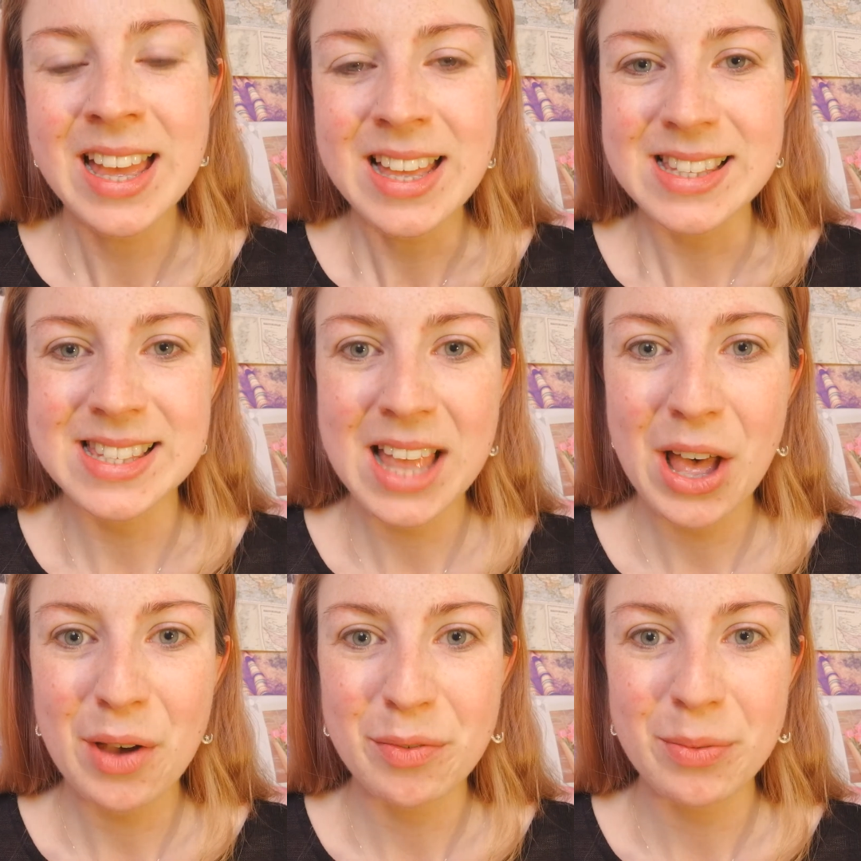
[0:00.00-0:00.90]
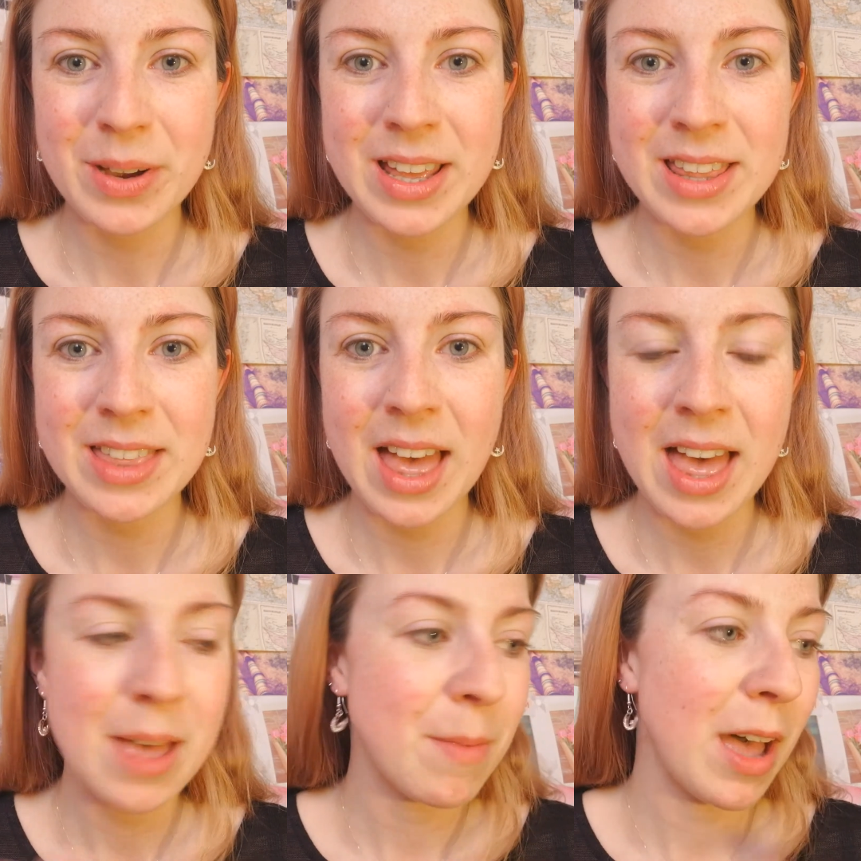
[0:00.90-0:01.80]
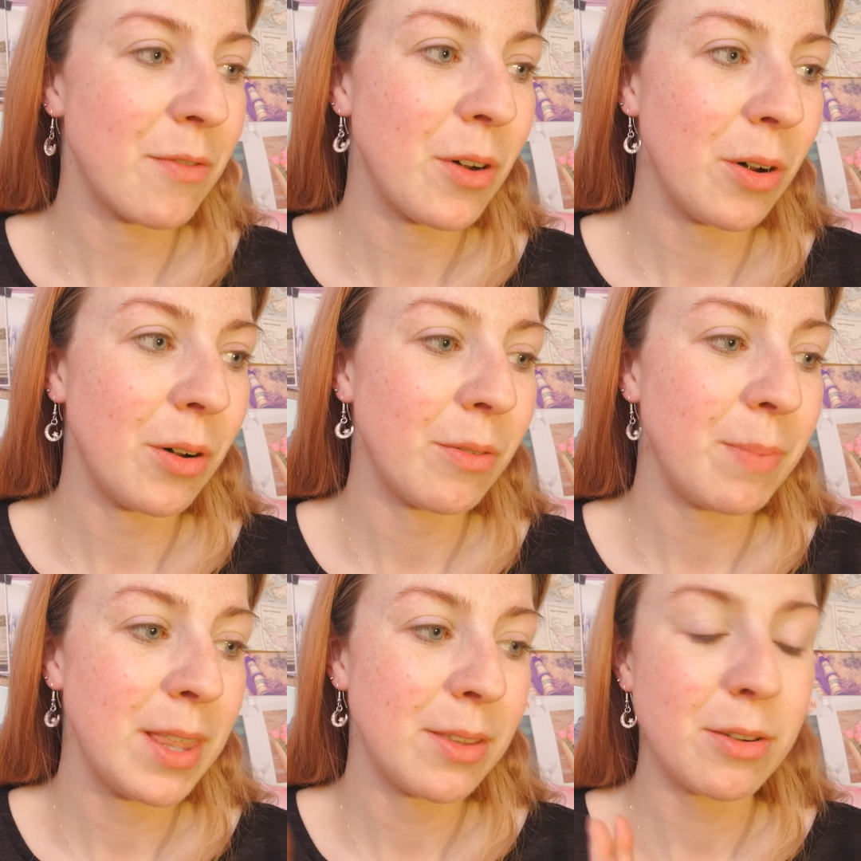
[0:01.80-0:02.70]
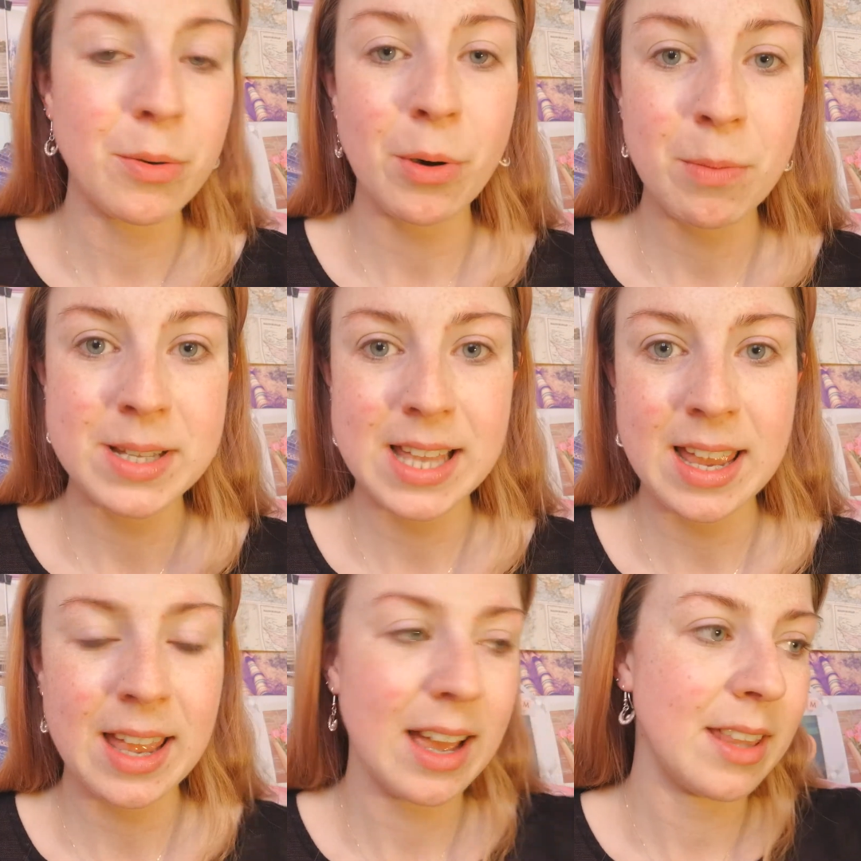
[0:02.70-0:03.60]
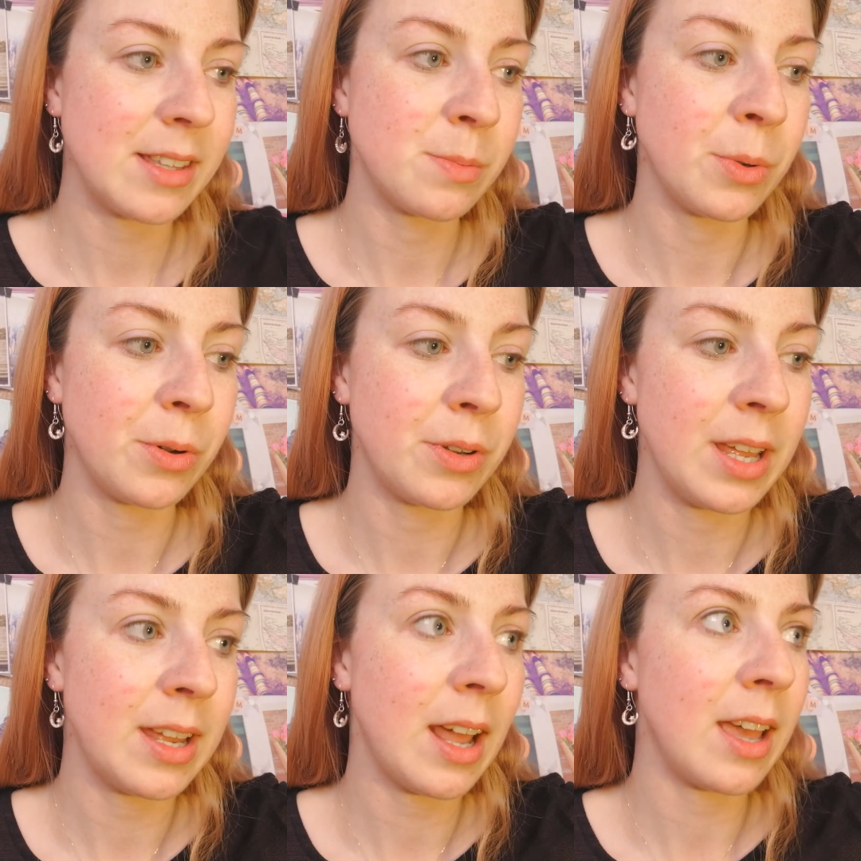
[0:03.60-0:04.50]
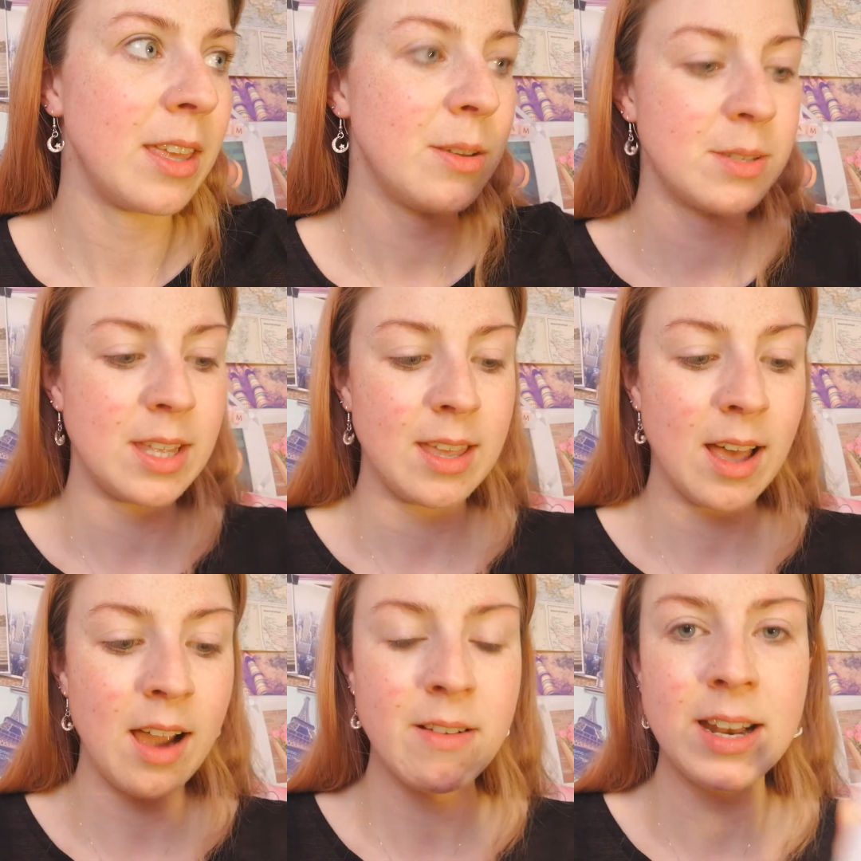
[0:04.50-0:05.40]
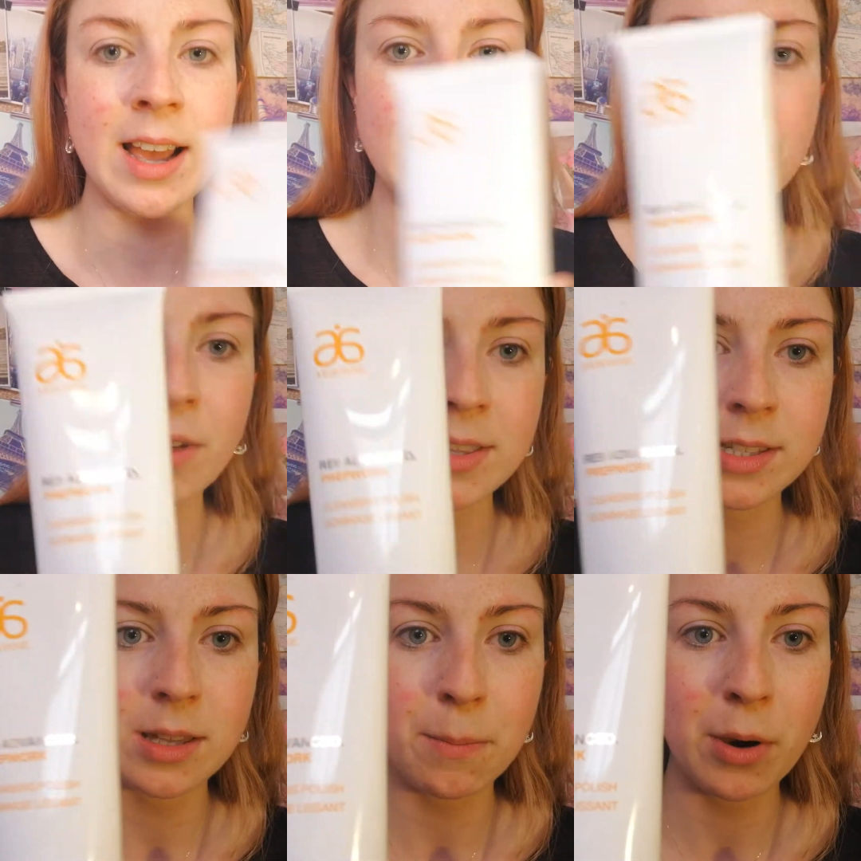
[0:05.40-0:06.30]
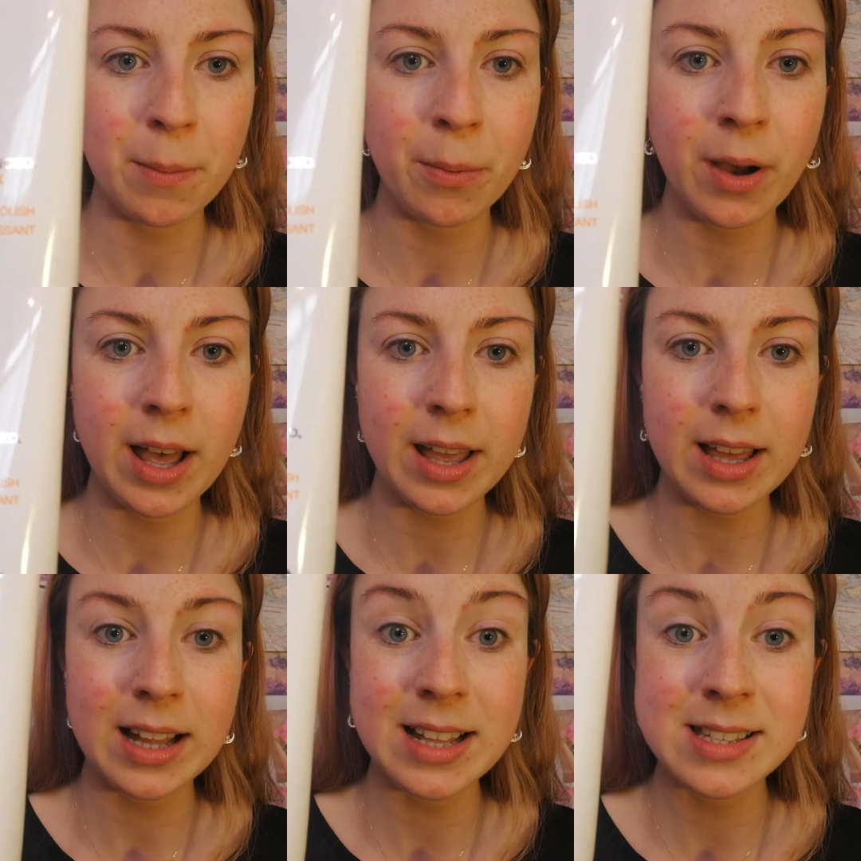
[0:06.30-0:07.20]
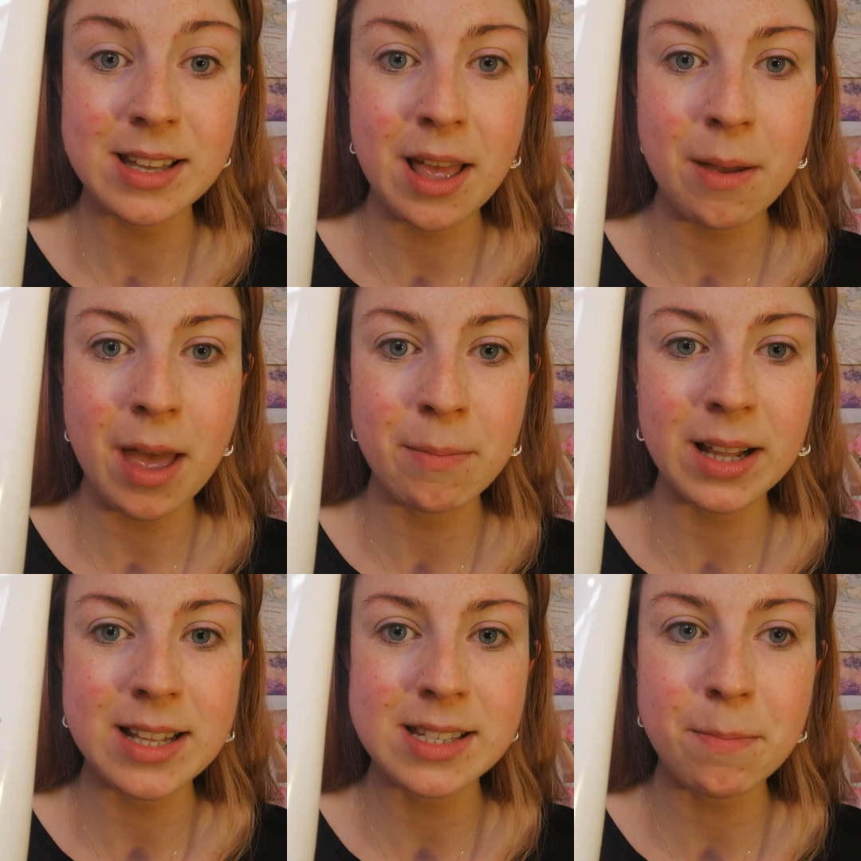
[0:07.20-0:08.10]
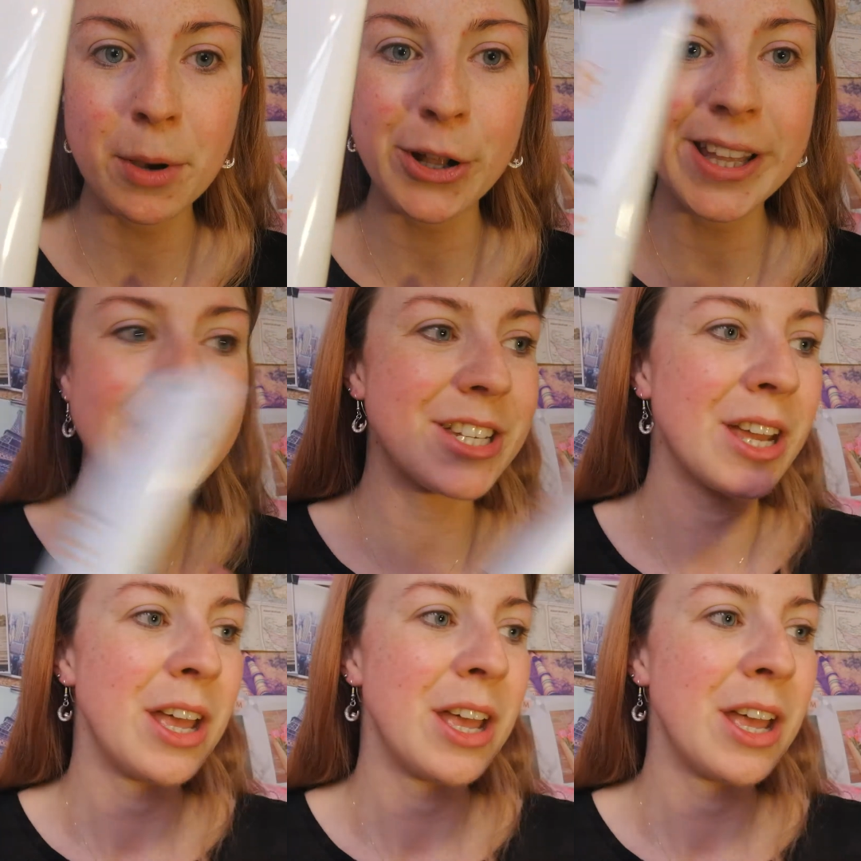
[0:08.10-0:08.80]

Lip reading: to start off with, I've been through all my skincare this morning. I use the RE9 Advanced Prep Work cleansing polish,